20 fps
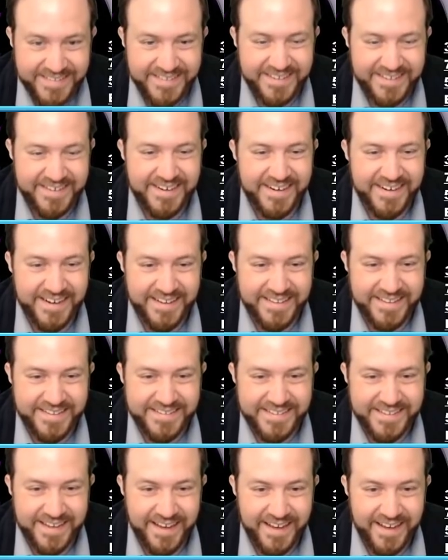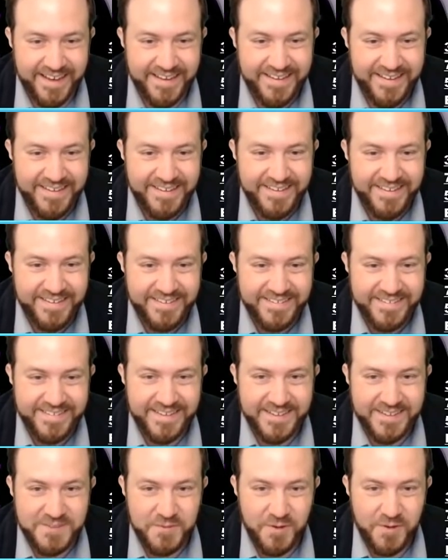going to create this guy. So
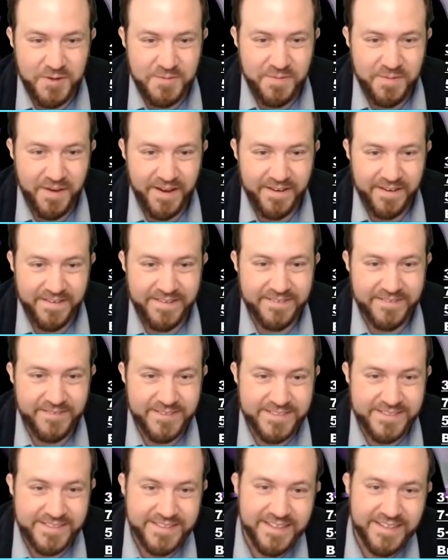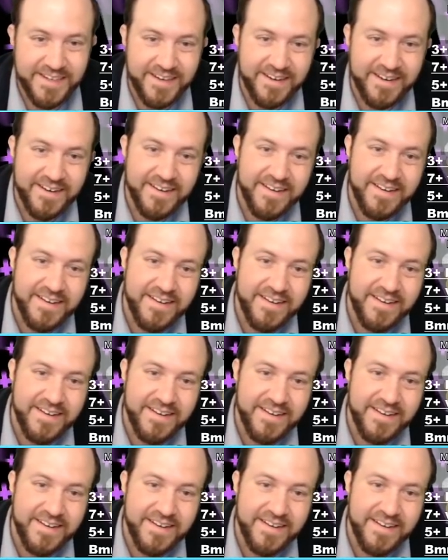that's one pirate. What's in here?